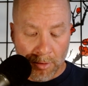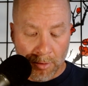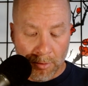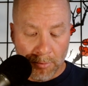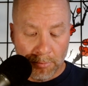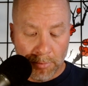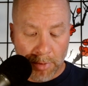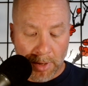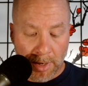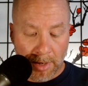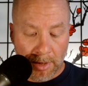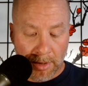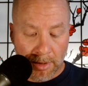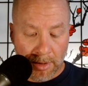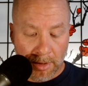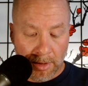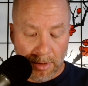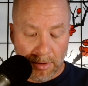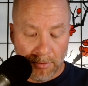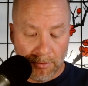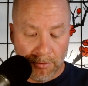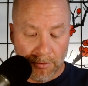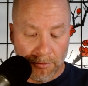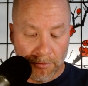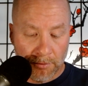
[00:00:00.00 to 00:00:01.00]
But
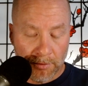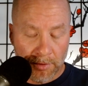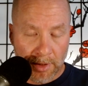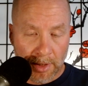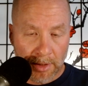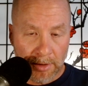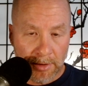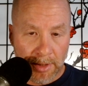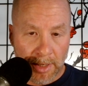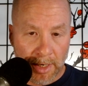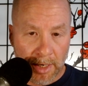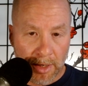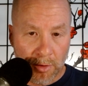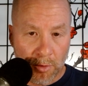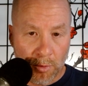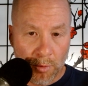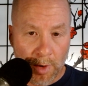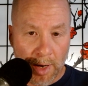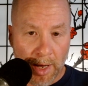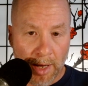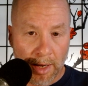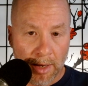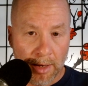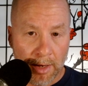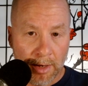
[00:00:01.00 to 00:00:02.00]
if they take
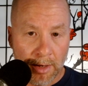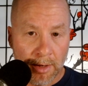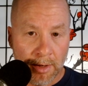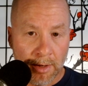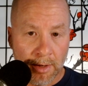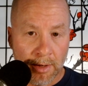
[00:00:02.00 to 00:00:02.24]
away